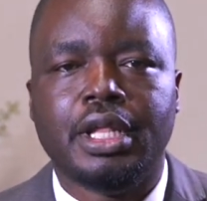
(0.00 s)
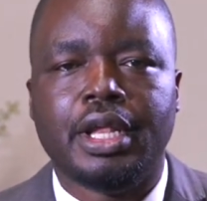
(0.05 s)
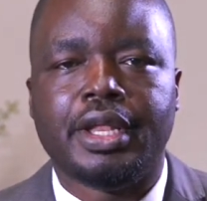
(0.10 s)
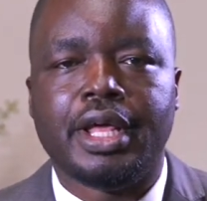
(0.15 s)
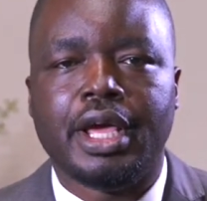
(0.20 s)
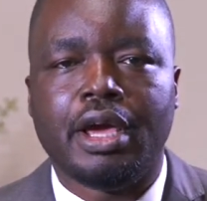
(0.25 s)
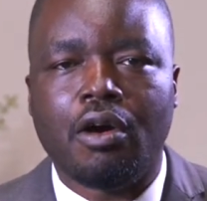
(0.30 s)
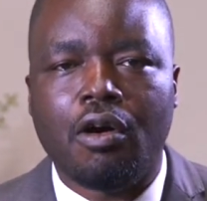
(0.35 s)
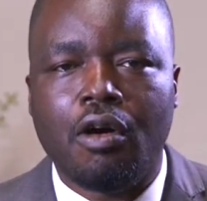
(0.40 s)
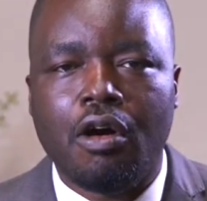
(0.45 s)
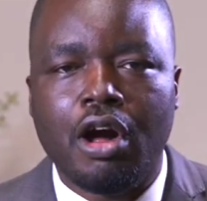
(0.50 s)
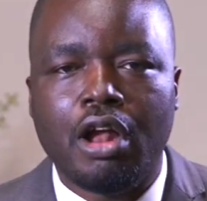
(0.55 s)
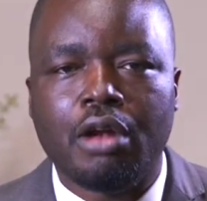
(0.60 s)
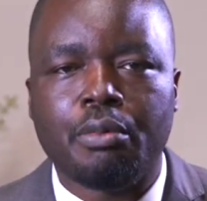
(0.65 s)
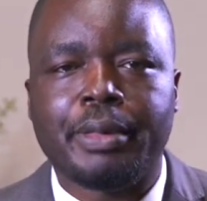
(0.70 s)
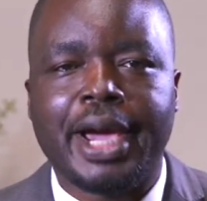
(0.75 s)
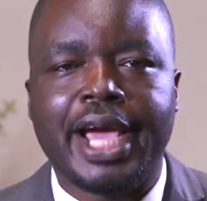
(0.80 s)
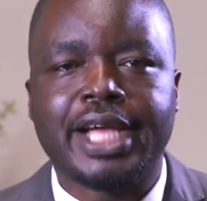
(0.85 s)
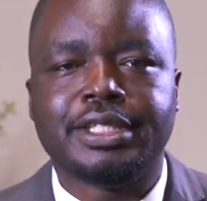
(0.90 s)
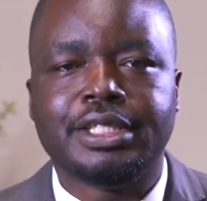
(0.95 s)
The
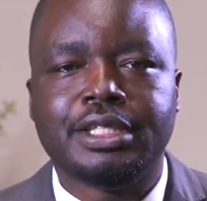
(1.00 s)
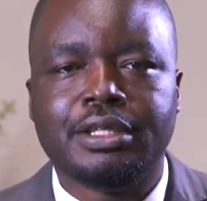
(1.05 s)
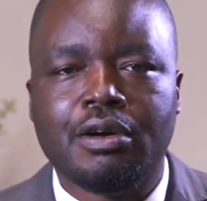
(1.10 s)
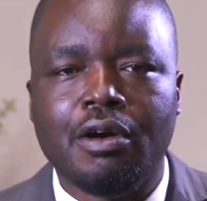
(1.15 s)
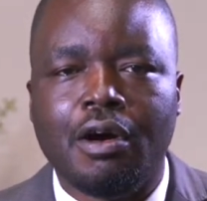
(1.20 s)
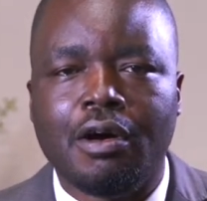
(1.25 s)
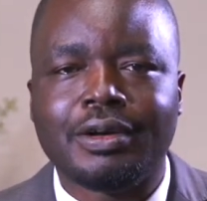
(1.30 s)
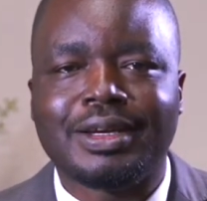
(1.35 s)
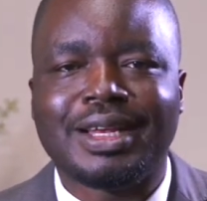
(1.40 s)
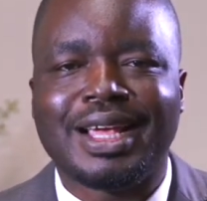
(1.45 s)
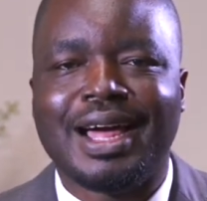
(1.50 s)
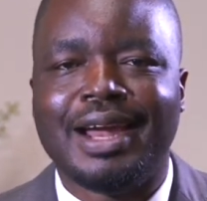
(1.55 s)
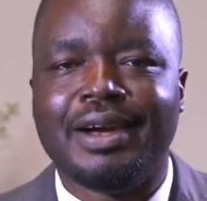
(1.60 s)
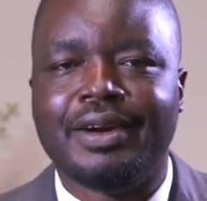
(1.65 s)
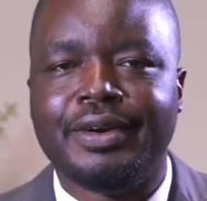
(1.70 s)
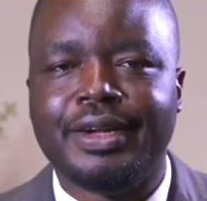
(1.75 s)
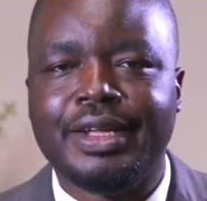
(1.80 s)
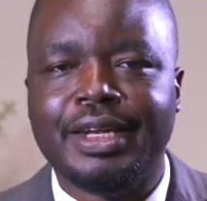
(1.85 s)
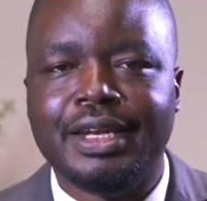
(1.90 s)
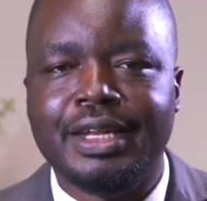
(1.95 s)
Almighty God
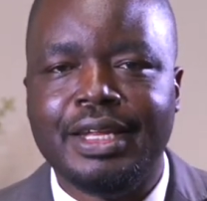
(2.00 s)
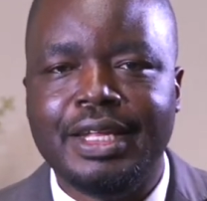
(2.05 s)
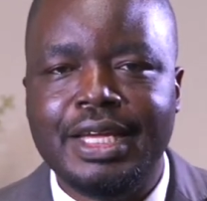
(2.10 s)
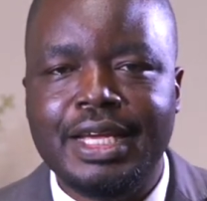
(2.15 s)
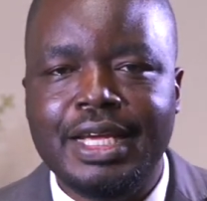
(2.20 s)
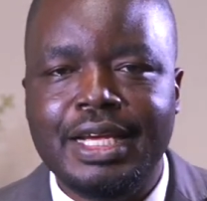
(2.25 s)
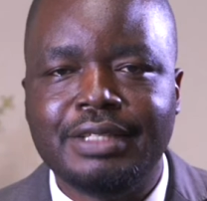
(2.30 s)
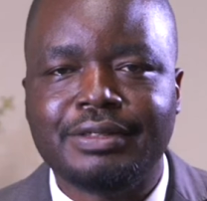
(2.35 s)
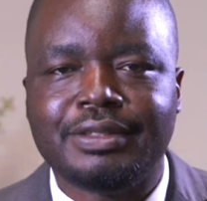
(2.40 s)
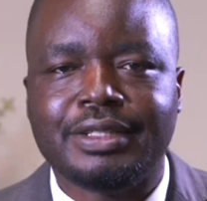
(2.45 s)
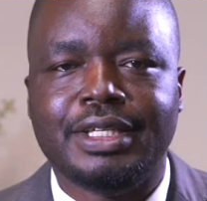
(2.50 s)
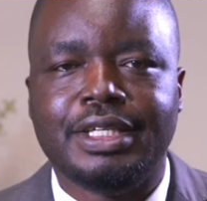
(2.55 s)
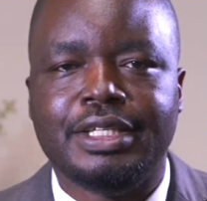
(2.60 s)
can release